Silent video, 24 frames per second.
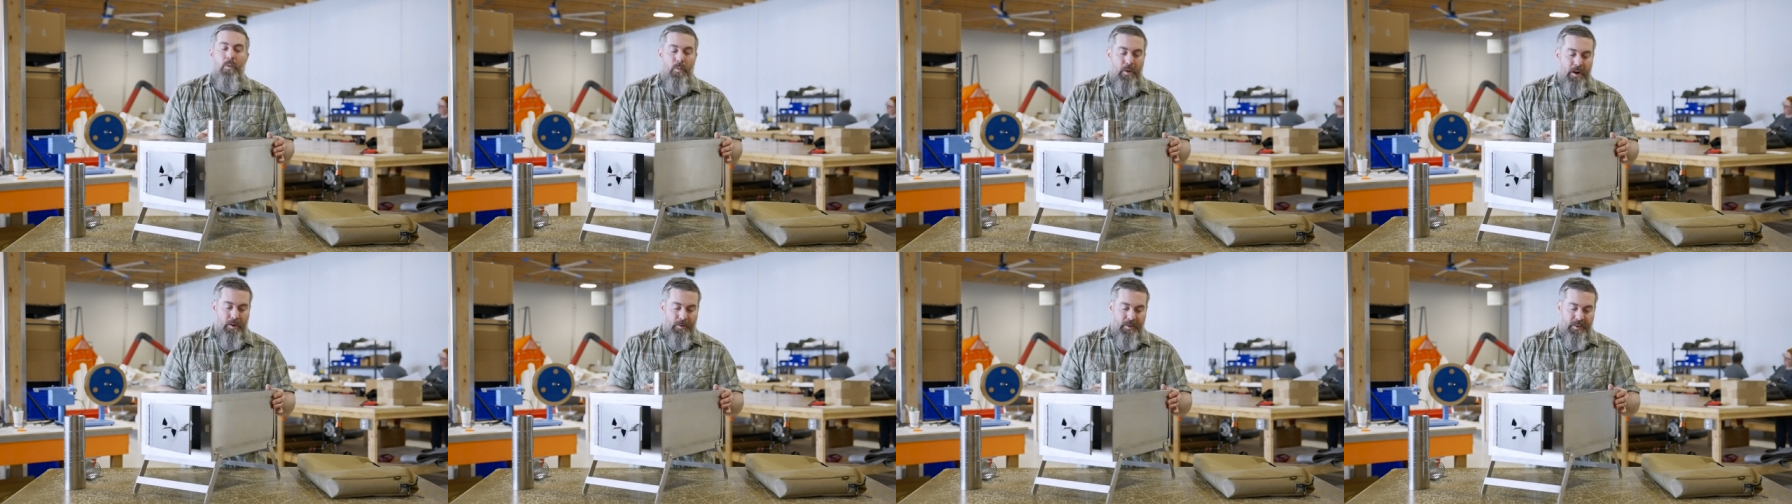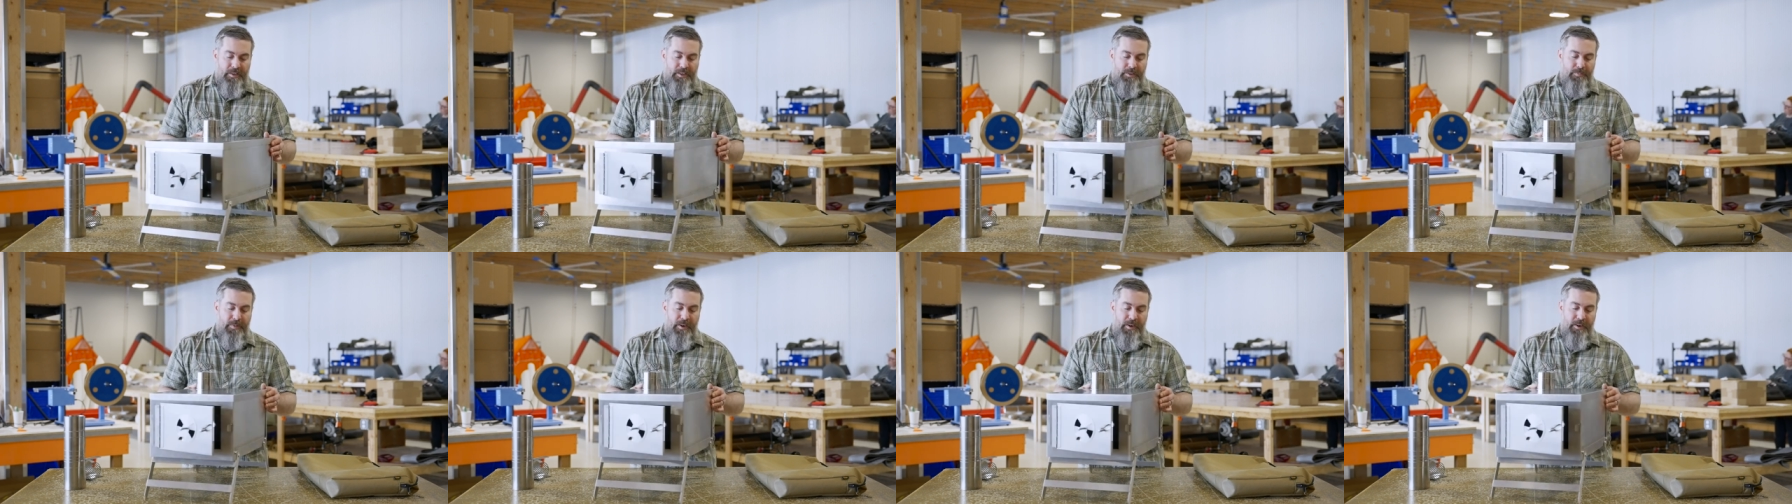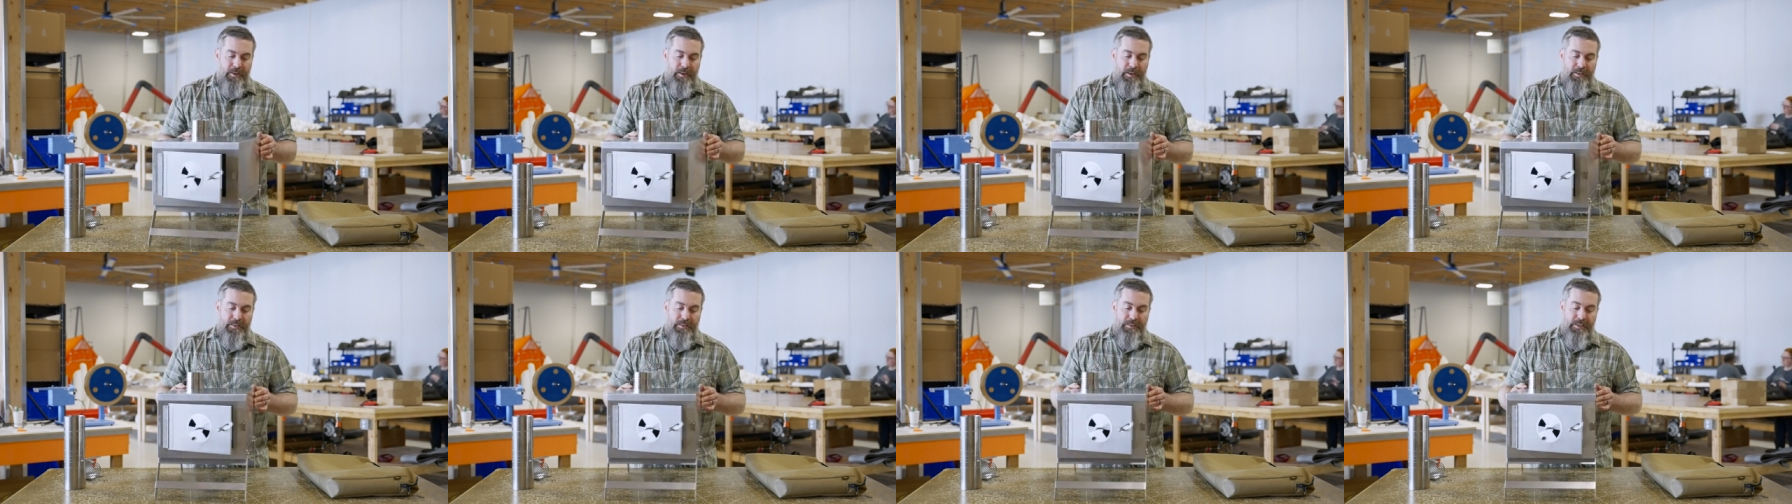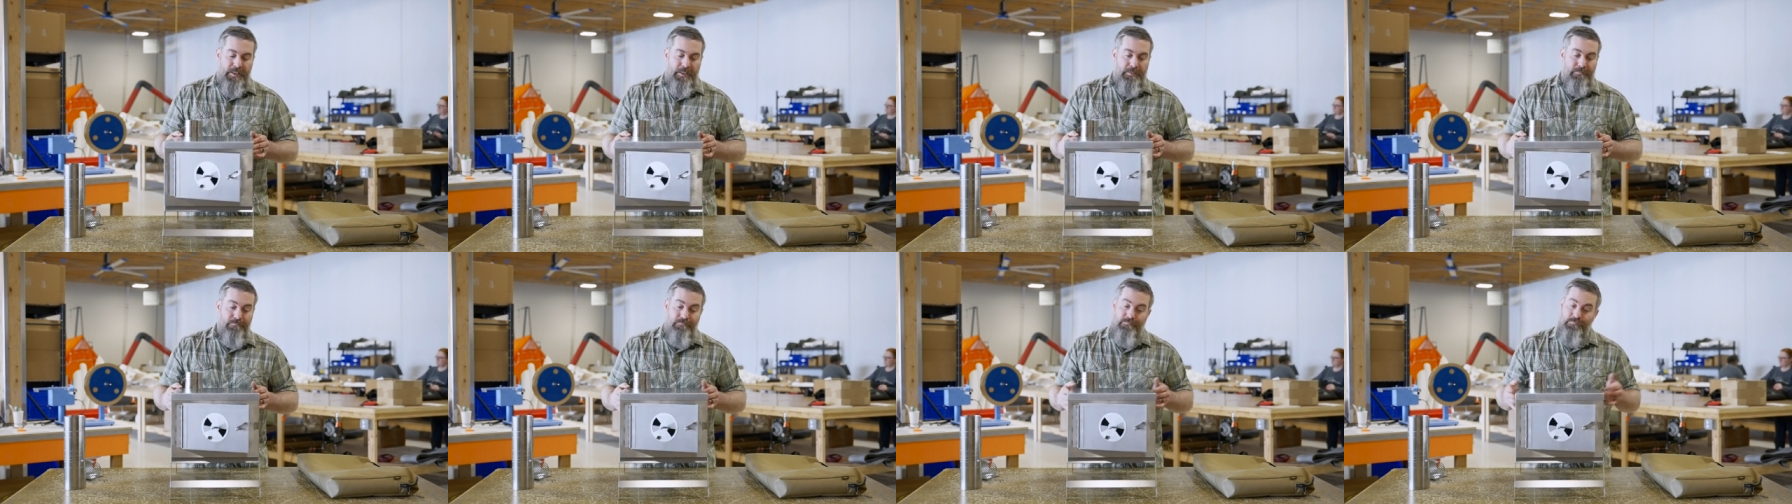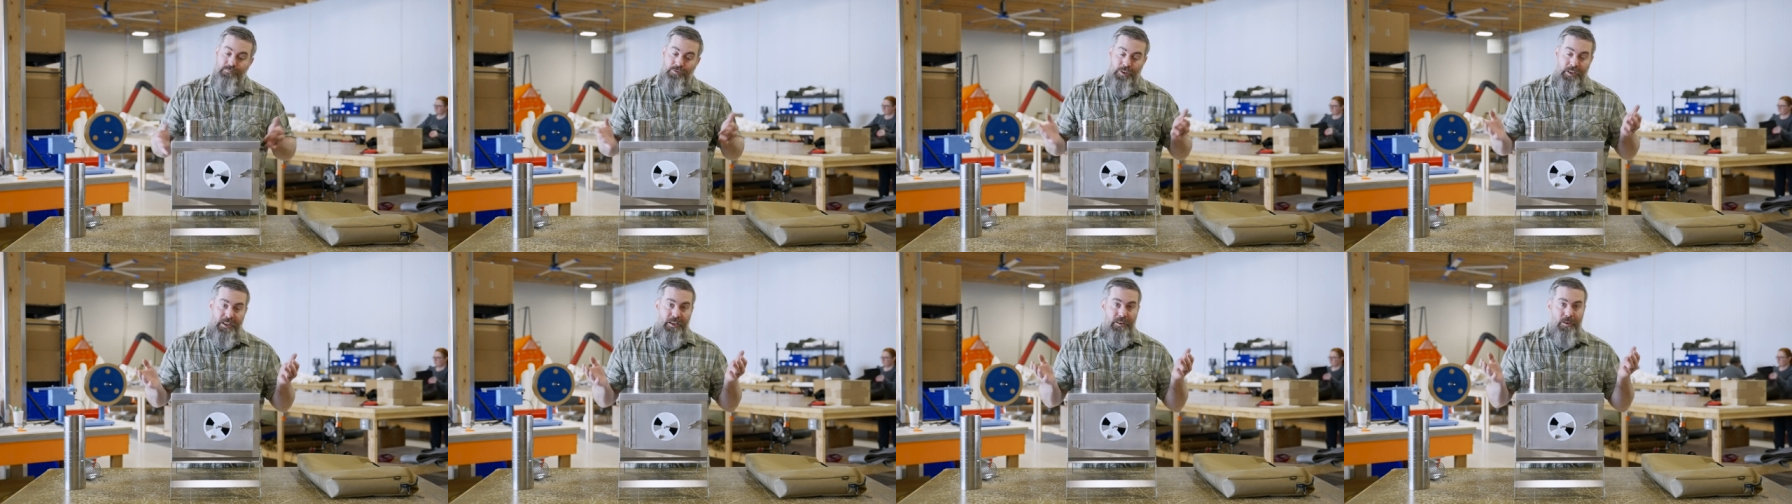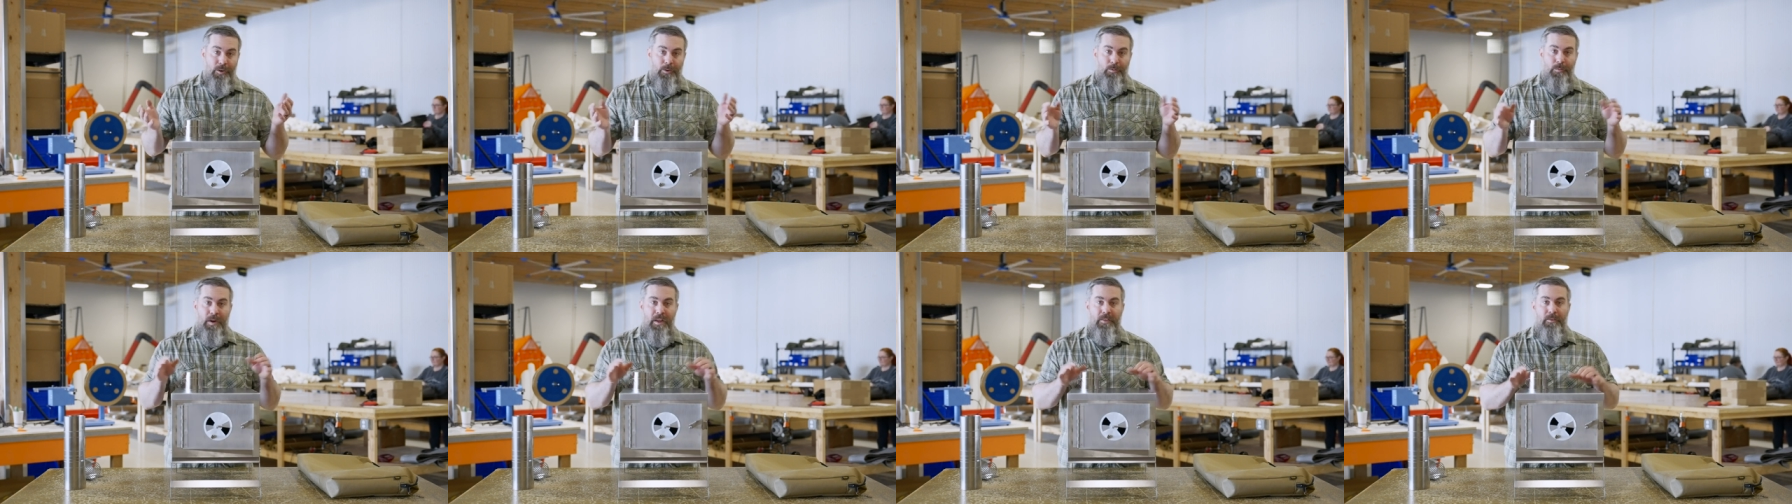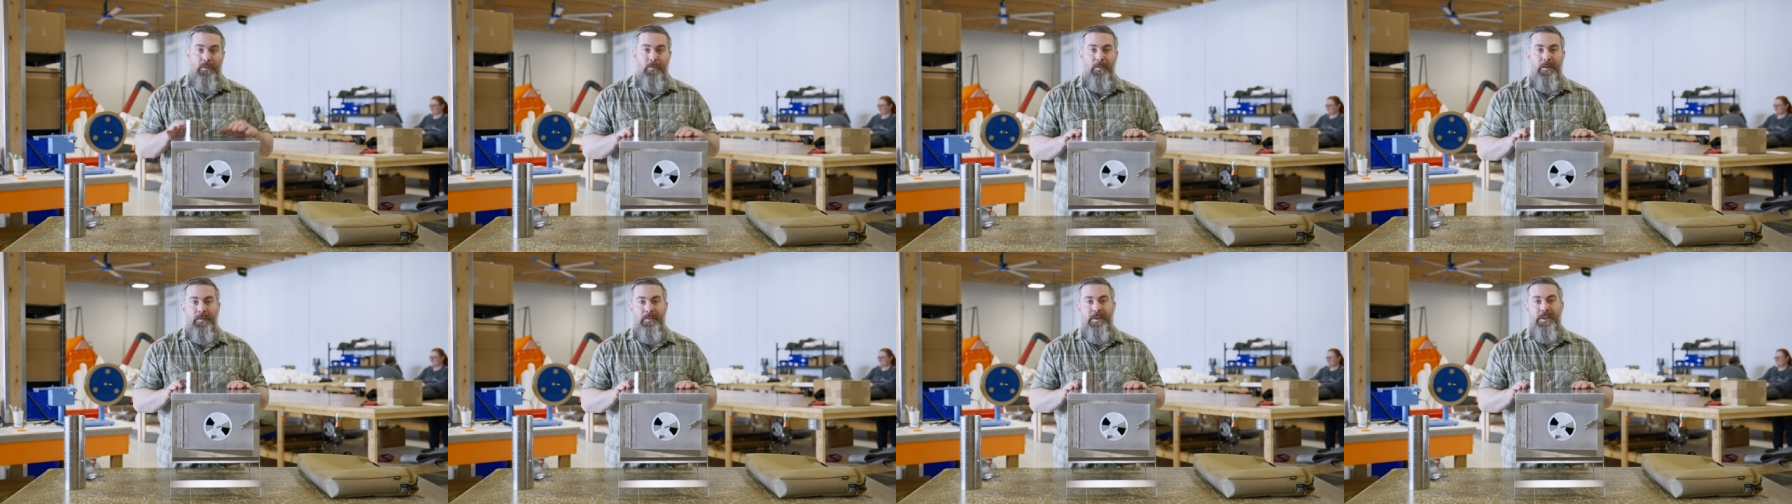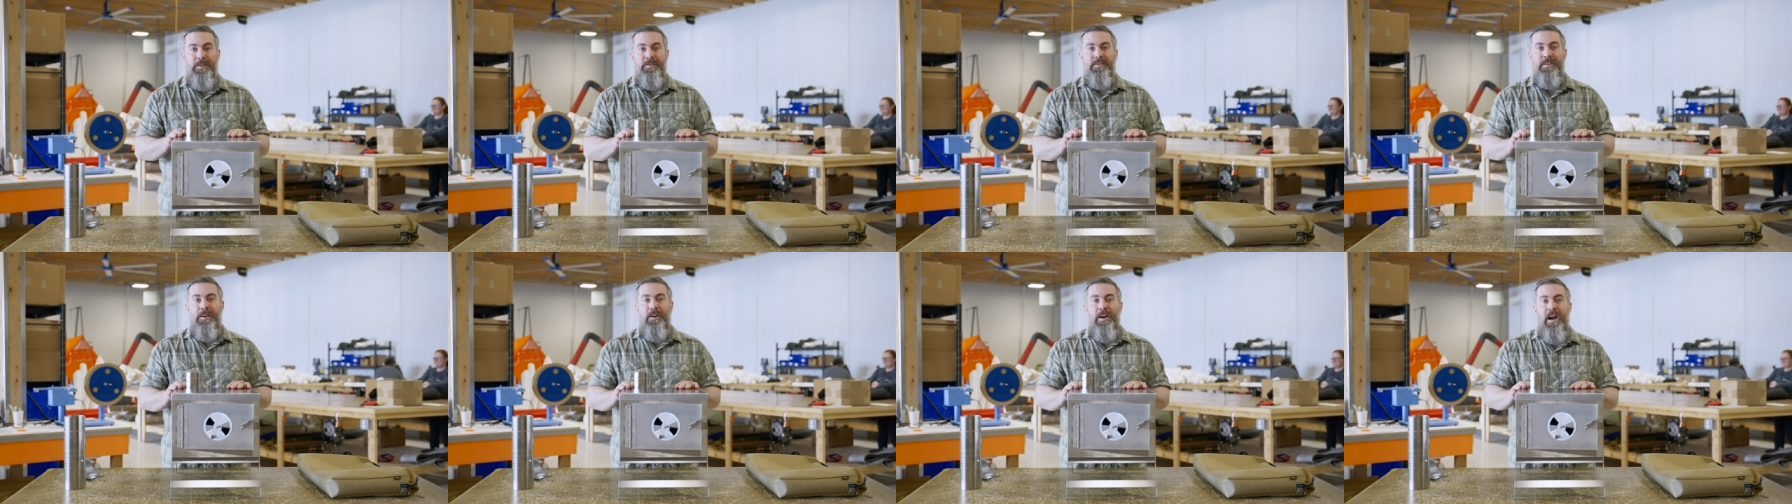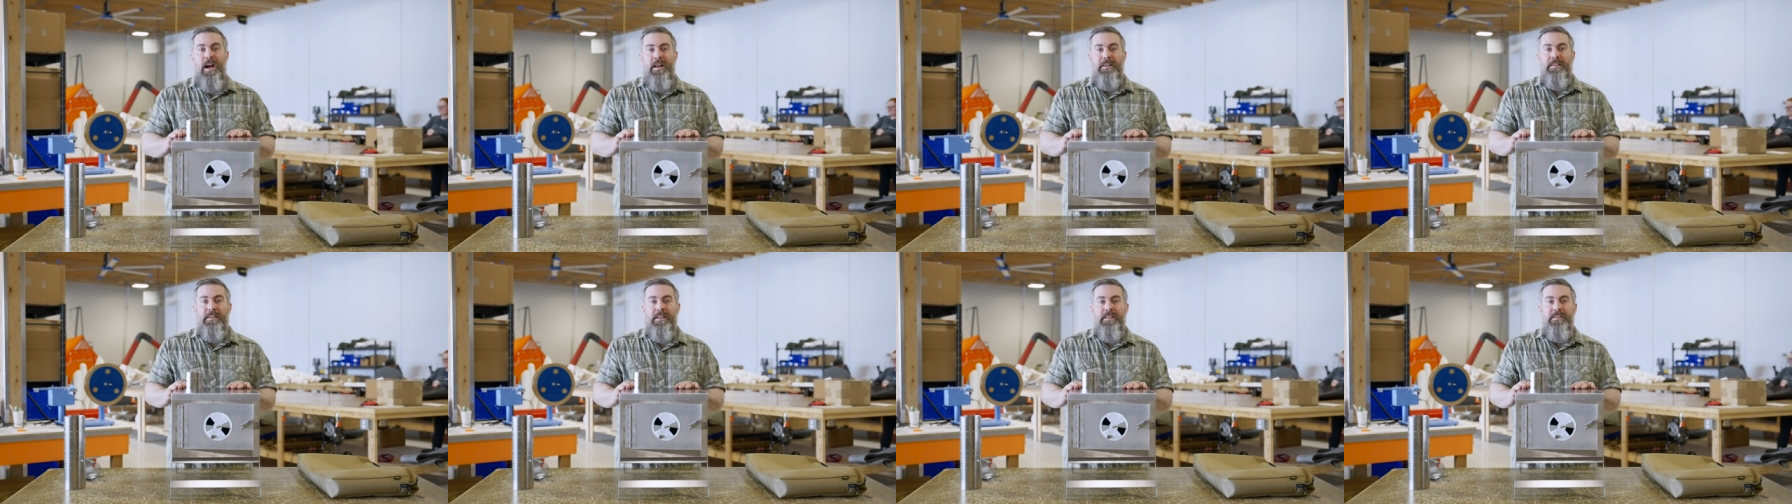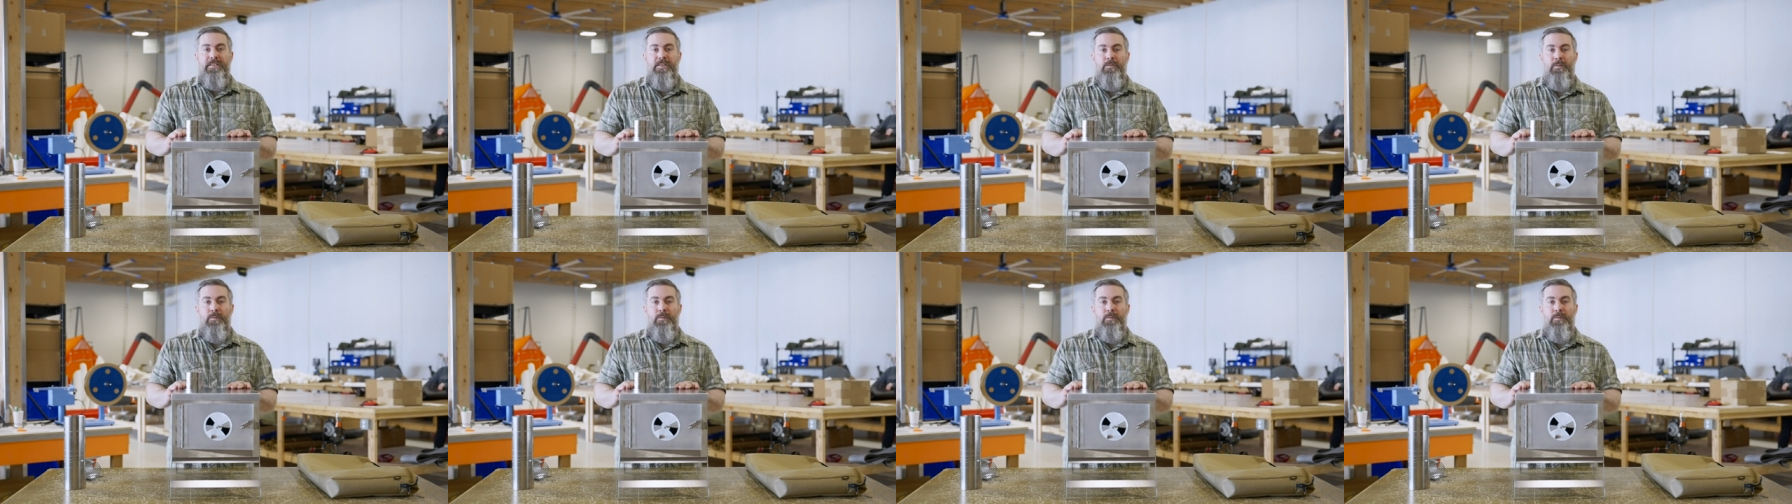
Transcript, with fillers: We were experiencing really cold weather when we were using our hot tents,